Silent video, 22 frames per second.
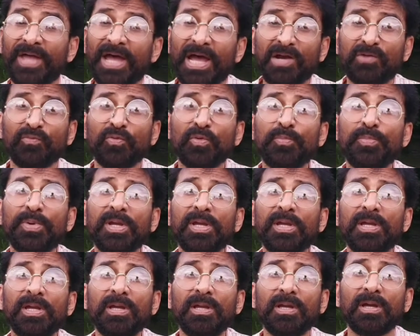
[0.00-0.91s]
That would
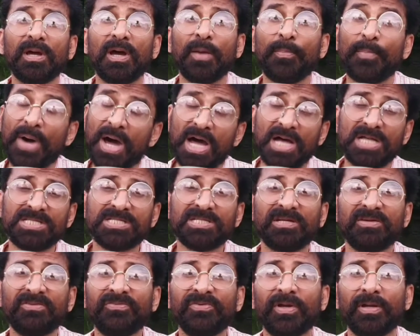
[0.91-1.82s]
be a
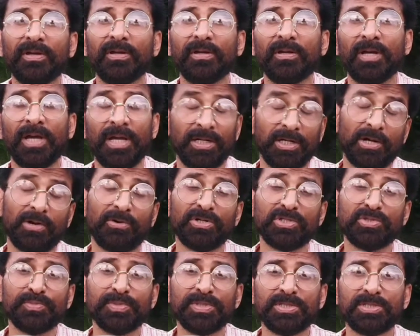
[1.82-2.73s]
positive
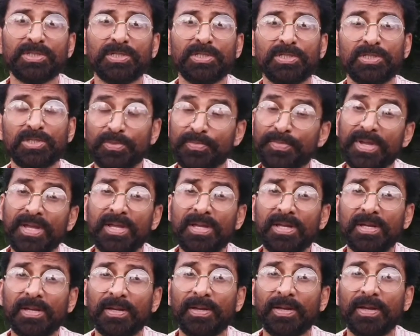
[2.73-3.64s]
encouragement to
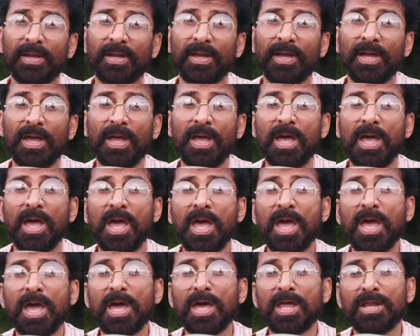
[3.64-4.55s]
me
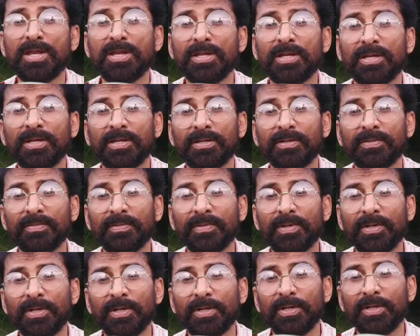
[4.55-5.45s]
and
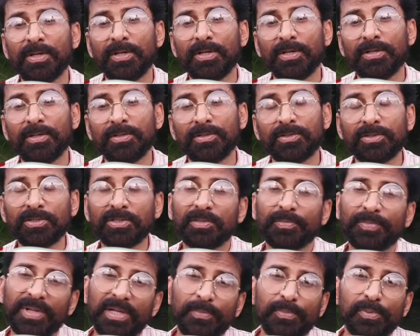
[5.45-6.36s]
to
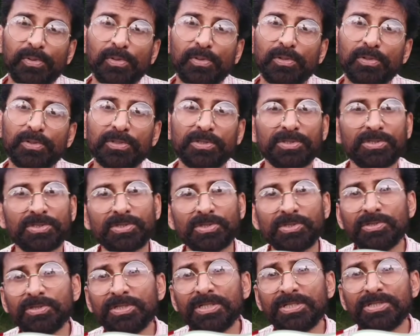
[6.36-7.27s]
the people, to the
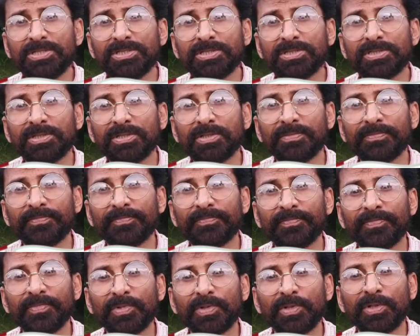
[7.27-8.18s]
students,
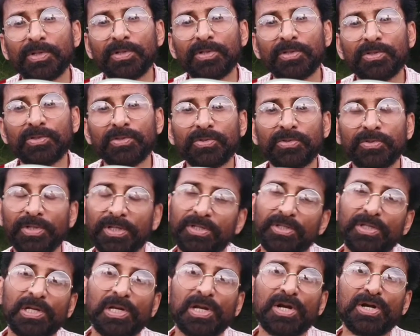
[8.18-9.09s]
to
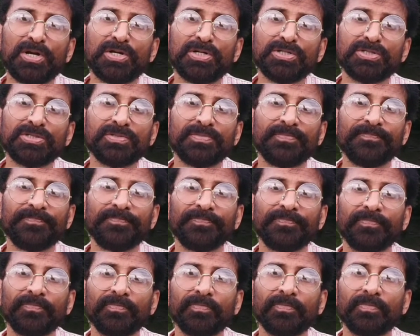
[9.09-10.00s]
Hindi learners.
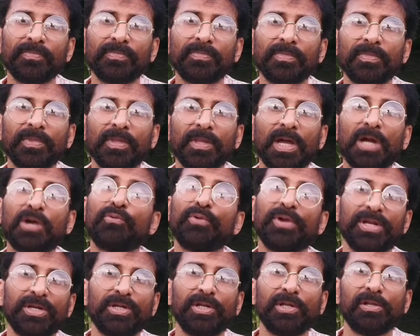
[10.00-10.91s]
A
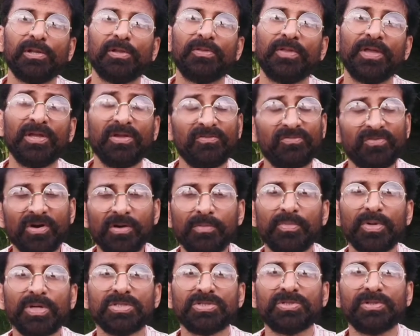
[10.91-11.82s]
great deal. Thank you very
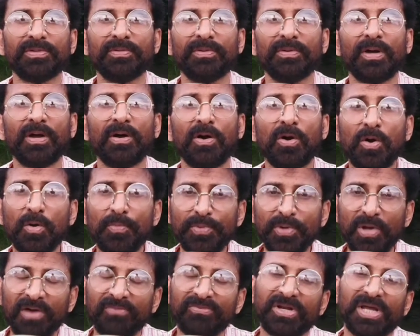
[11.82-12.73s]
much.
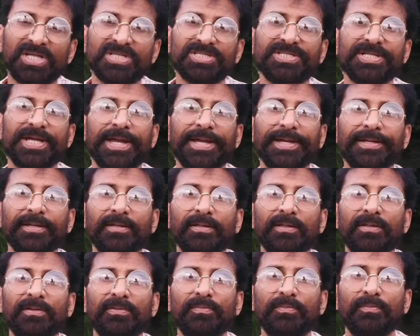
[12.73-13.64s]
Hope you have a nice day.
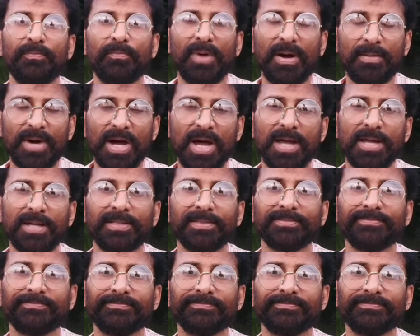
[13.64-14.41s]
Bye-bye.